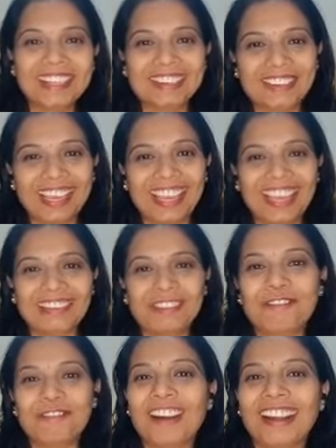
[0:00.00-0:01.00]
Okay,
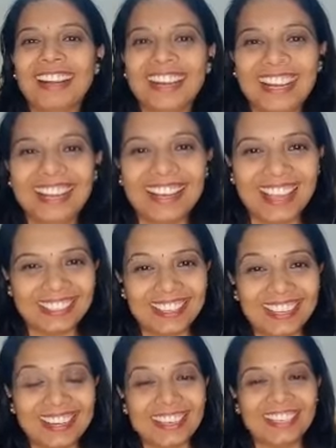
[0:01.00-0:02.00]
go for
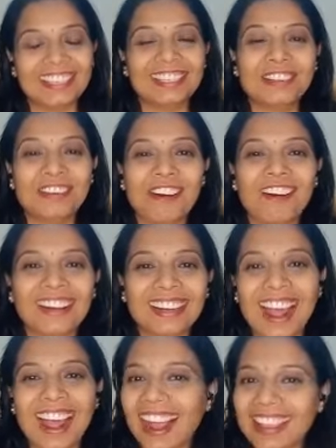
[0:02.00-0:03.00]
excursion
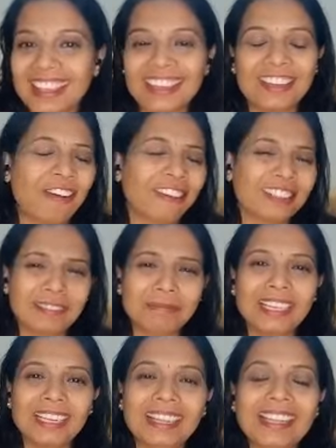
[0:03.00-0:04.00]
or hike or
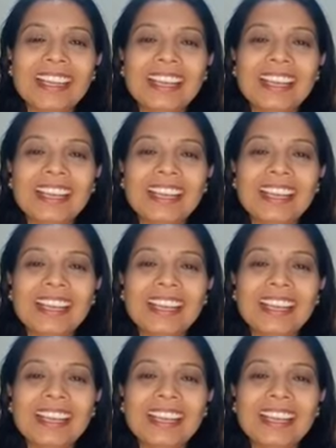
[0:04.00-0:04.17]
something.